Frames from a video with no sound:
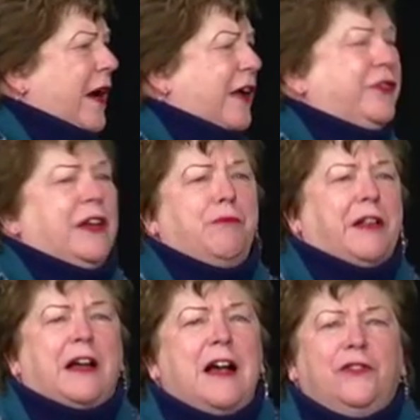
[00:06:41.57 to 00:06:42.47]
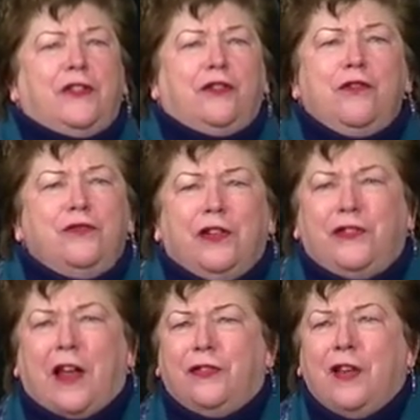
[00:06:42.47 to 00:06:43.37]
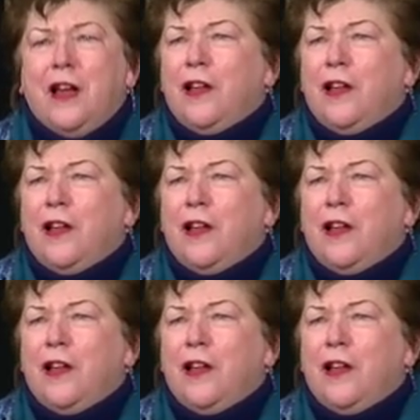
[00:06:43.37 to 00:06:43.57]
And I said, but the Constitution says